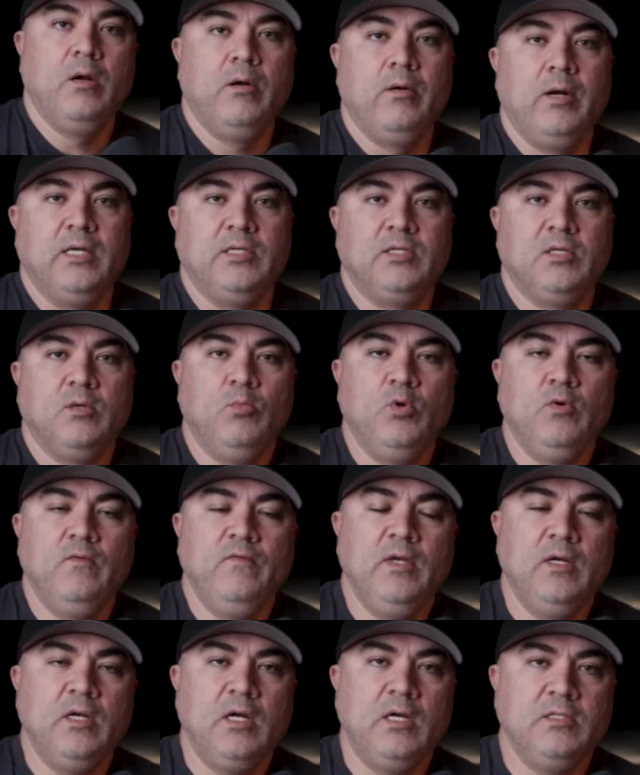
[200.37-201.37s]
Right, so
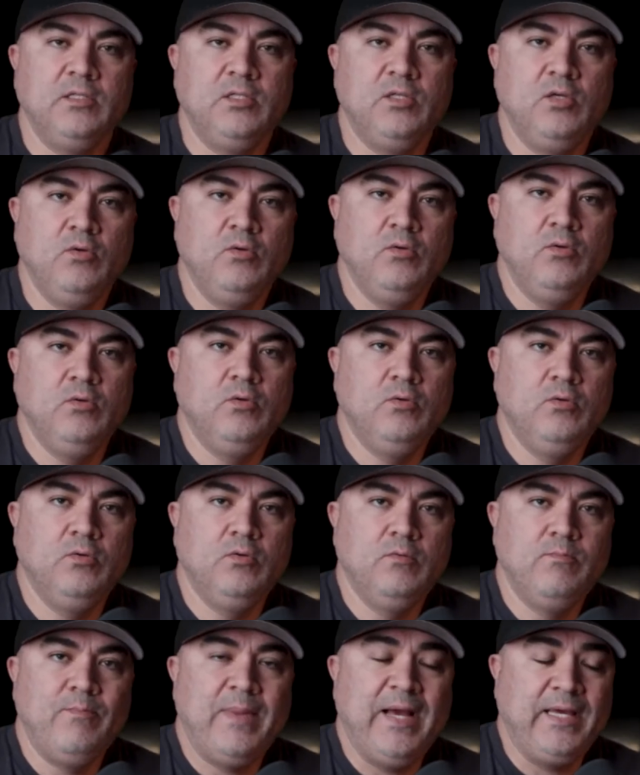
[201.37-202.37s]
moving on
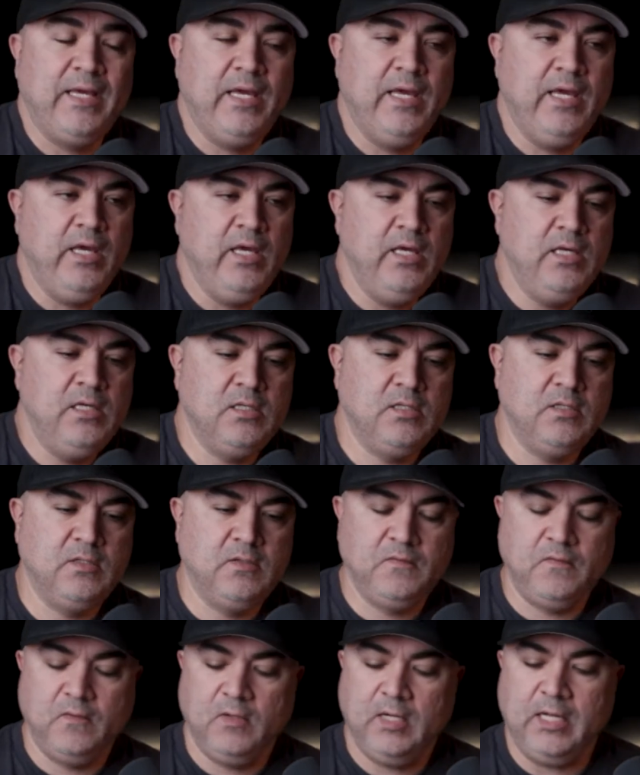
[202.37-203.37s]
to my keys
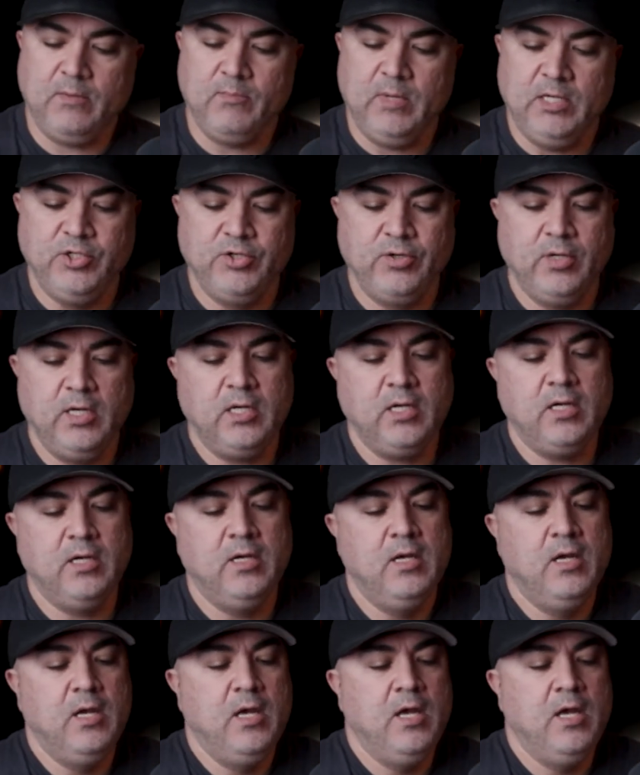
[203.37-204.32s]
for like my truck.